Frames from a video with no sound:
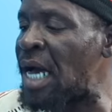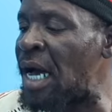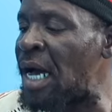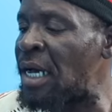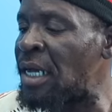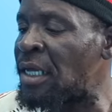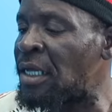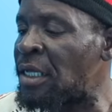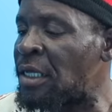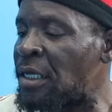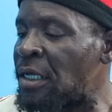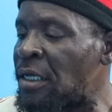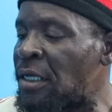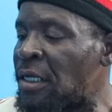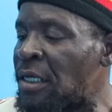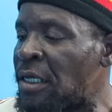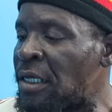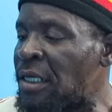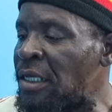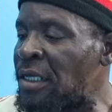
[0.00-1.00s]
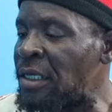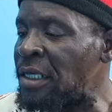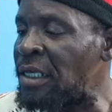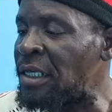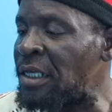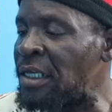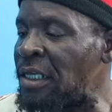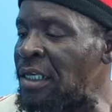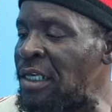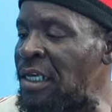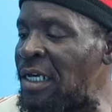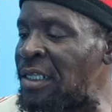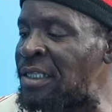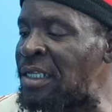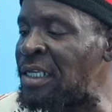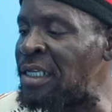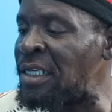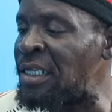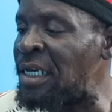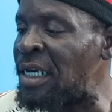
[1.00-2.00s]
are uh,
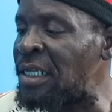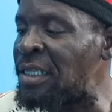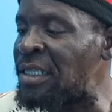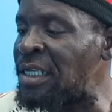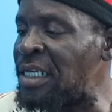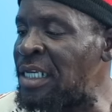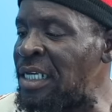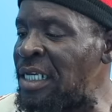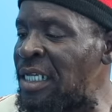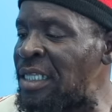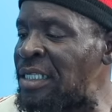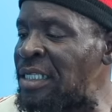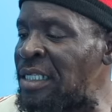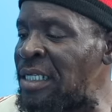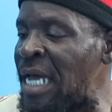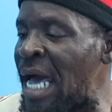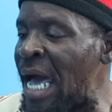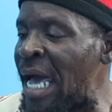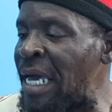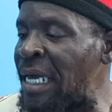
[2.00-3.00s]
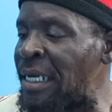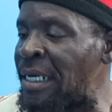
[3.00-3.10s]
88, 89.